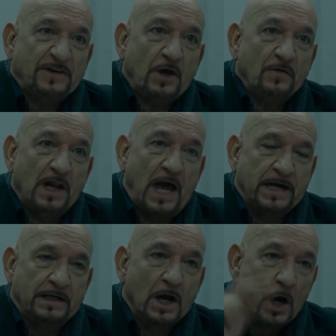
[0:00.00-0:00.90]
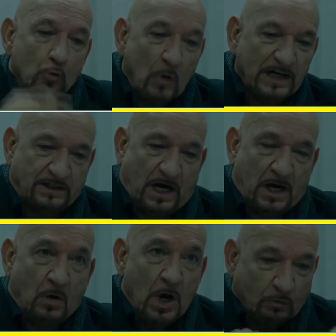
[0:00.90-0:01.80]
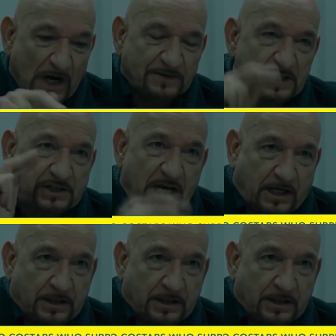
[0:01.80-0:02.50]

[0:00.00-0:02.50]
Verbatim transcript: think I was I think I was taken aback